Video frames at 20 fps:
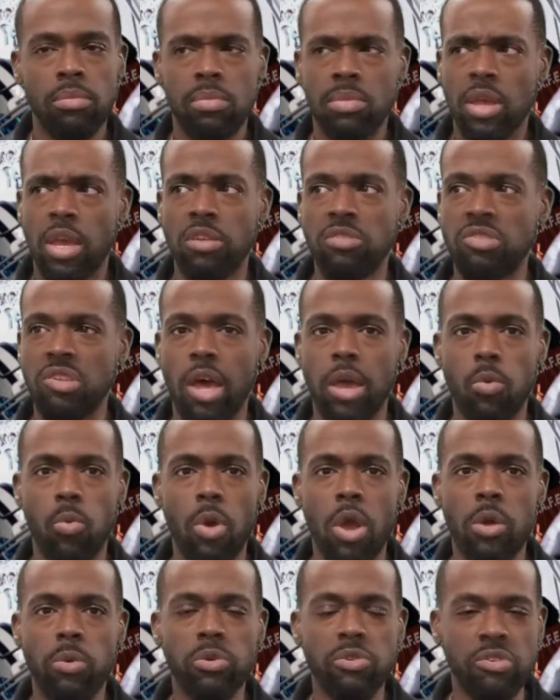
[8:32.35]
It's like,
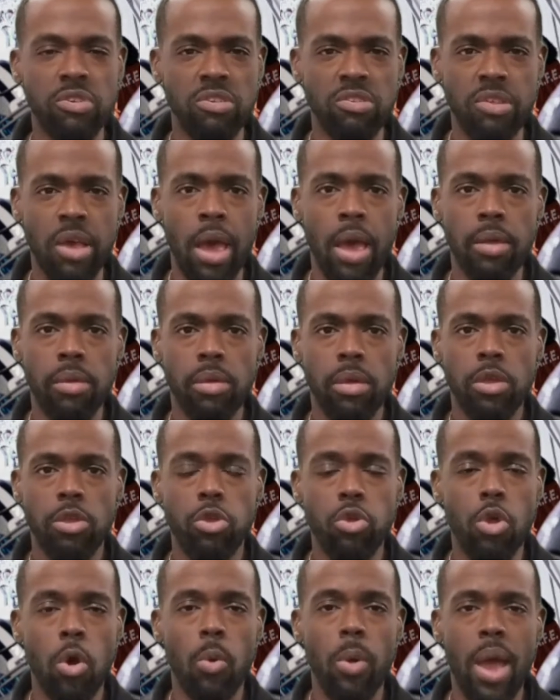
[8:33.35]
where was this at?
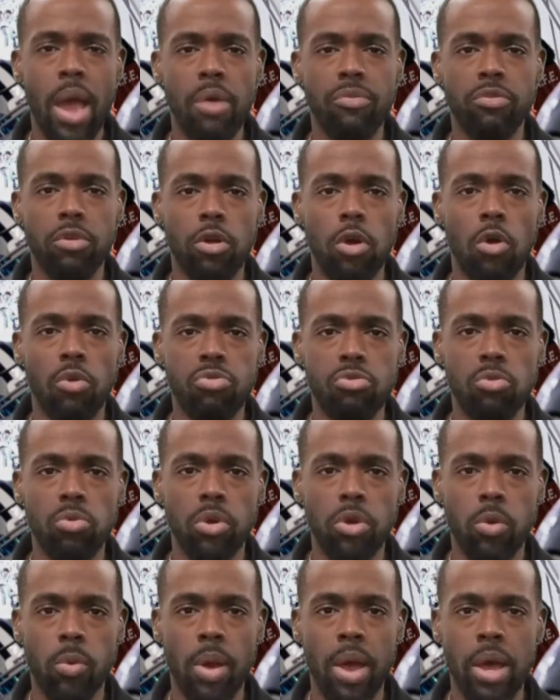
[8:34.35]
You don't have to go through the
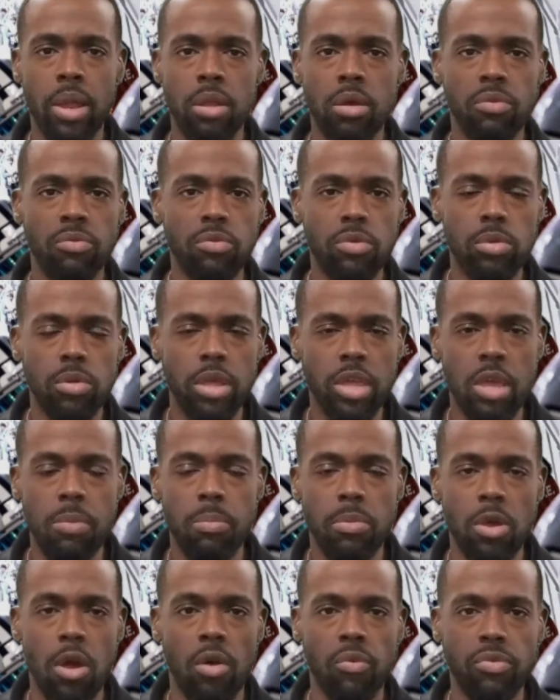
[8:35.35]
grind of
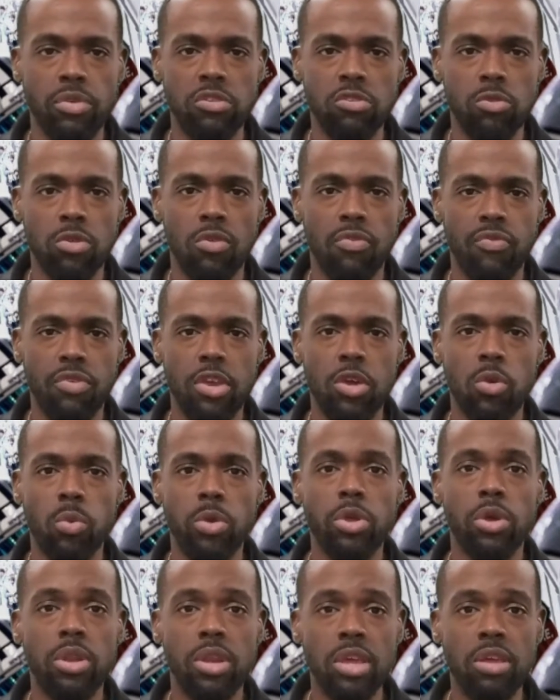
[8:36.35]
keeping your offense on the field
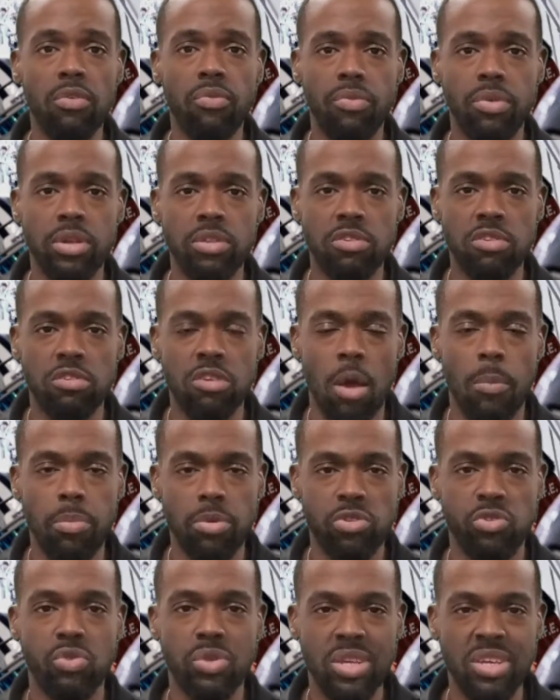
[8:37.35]
when your defense is
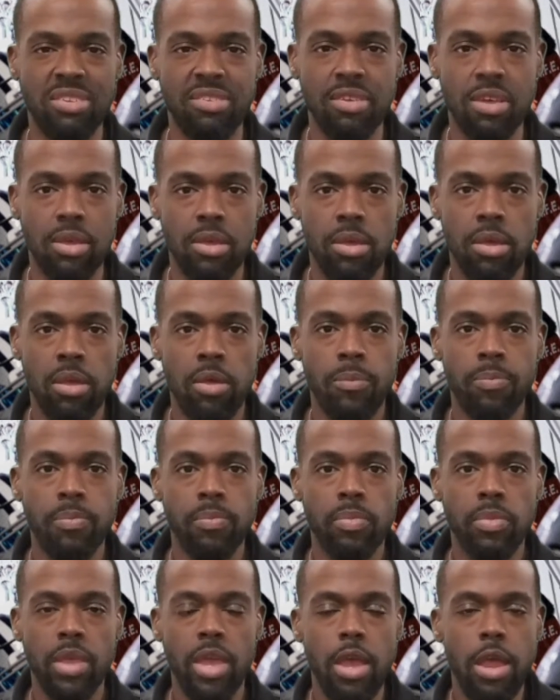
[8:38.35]
opportunistic.
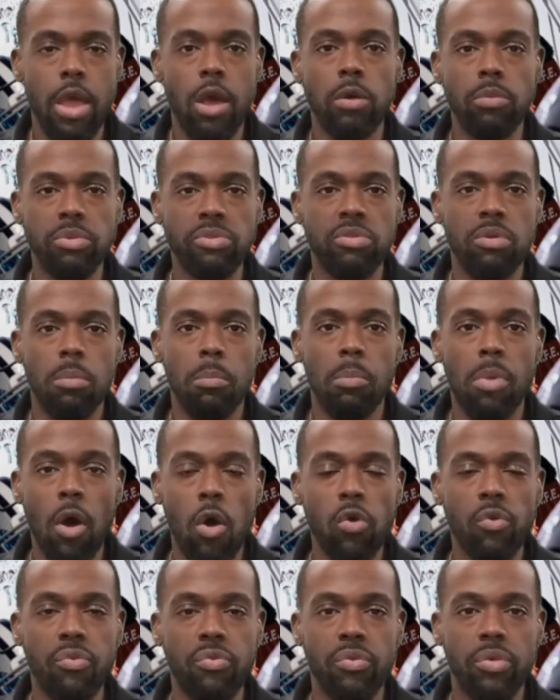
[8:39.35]
It helps
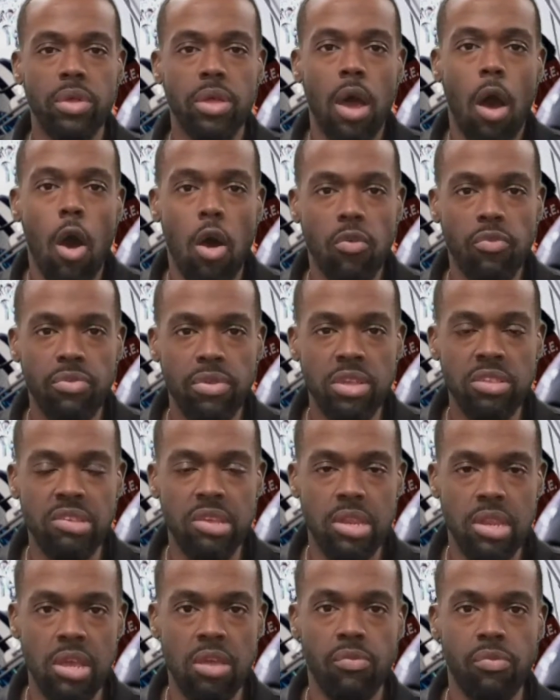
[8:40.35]
both offense
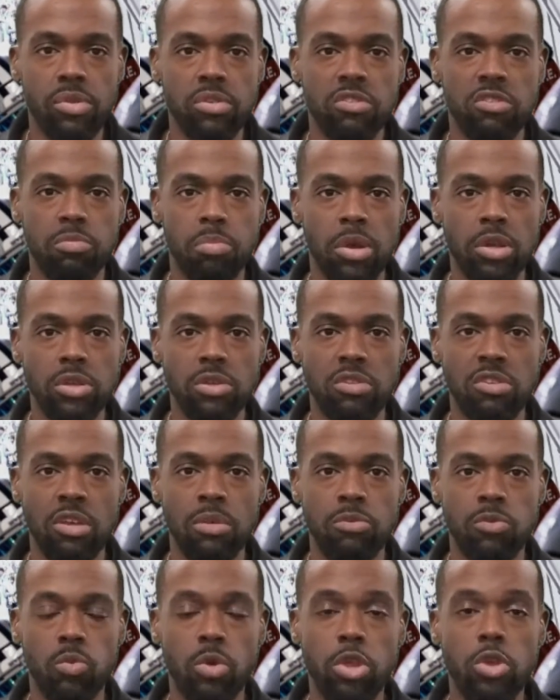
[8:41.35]
and defense and special
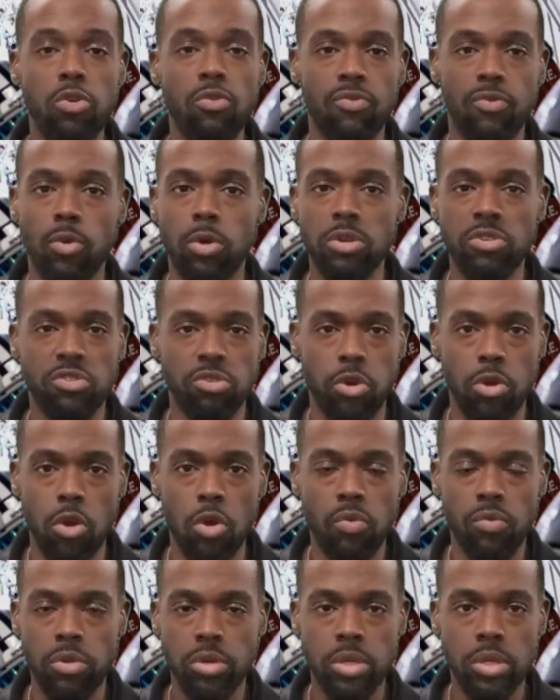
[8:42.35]
teams when you force
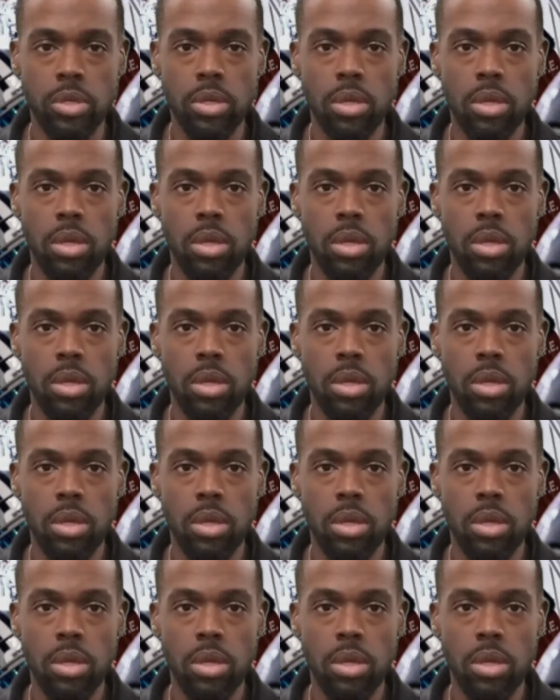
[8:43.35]
turnovers.